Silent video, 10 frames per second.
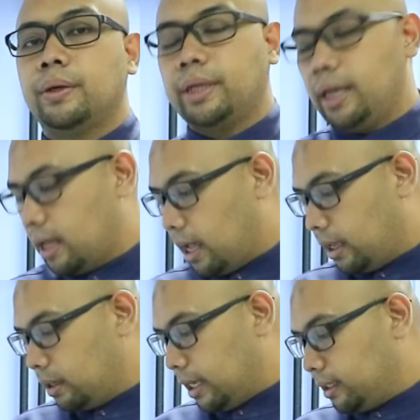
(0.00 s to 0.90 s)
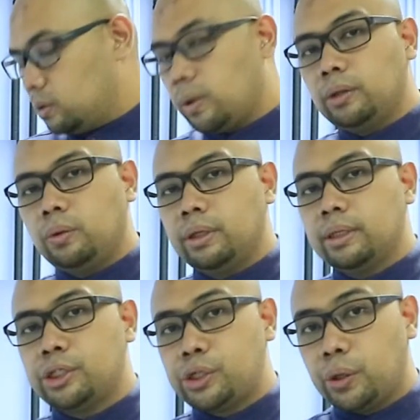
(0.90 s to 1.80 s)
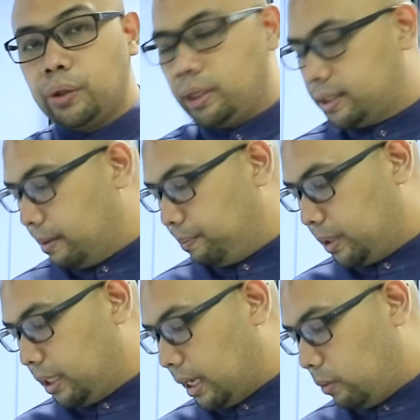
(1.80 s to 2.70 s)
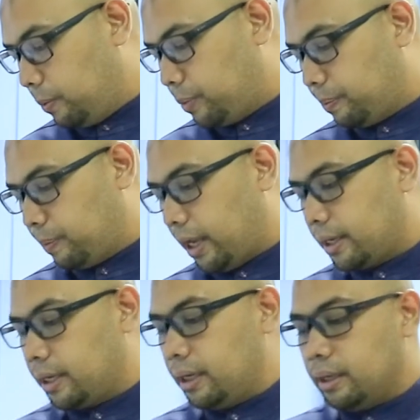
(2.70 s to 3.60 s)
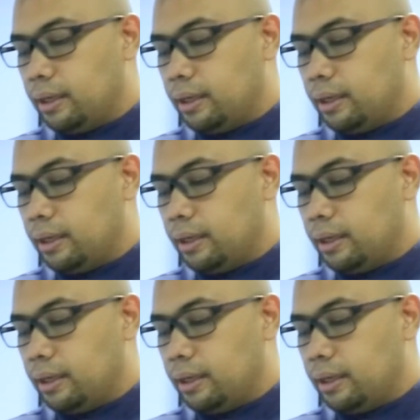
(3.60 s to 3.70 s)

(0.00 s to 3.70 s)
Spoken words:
Okay, I just want to show you the sample how we prepare the